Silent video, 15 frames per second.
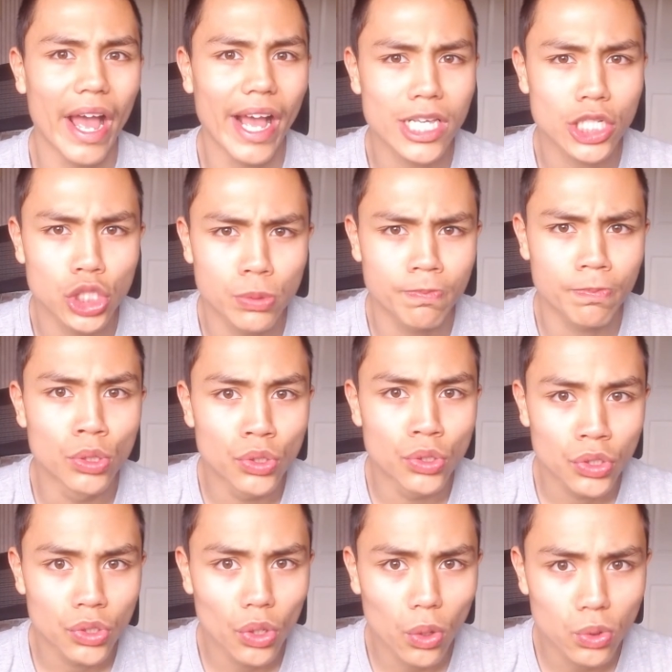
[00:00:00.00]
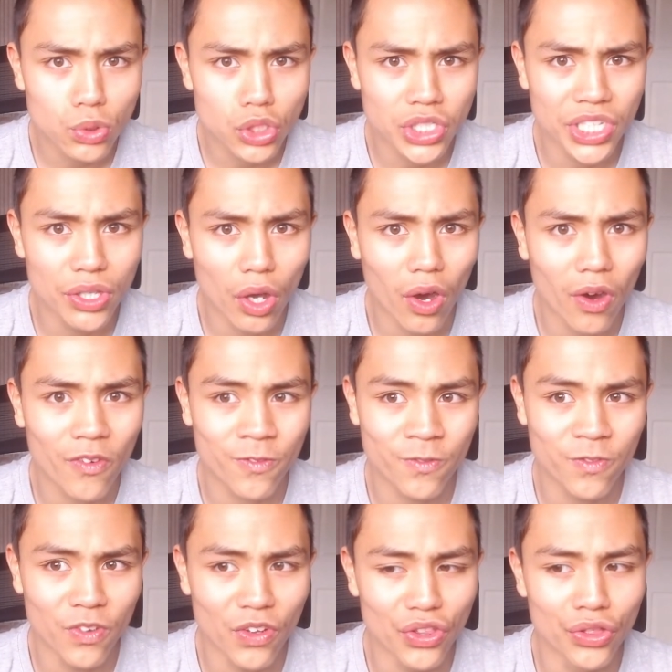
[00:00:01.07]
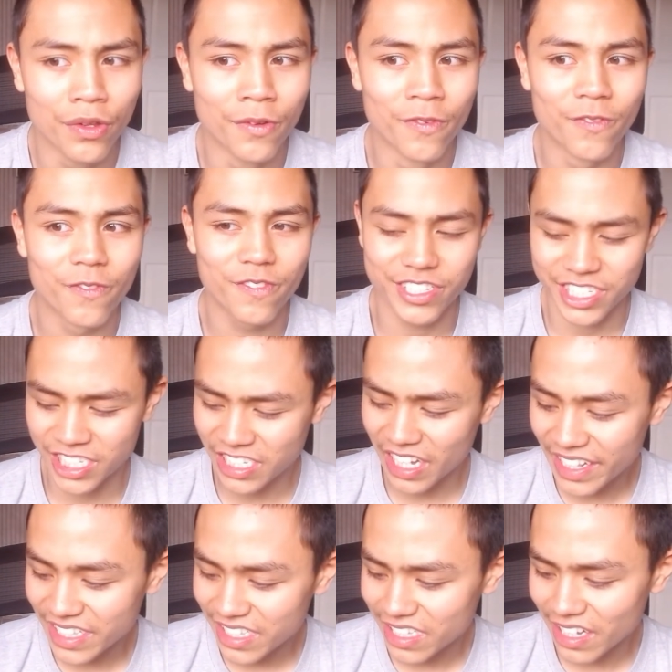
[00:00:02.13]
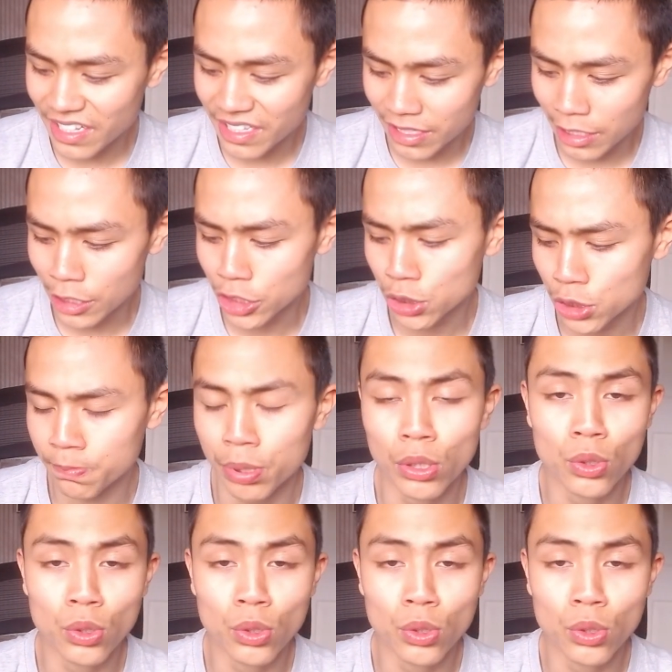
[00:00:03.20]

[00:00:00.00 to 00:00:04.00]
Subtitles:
Explosion of Fun for sending this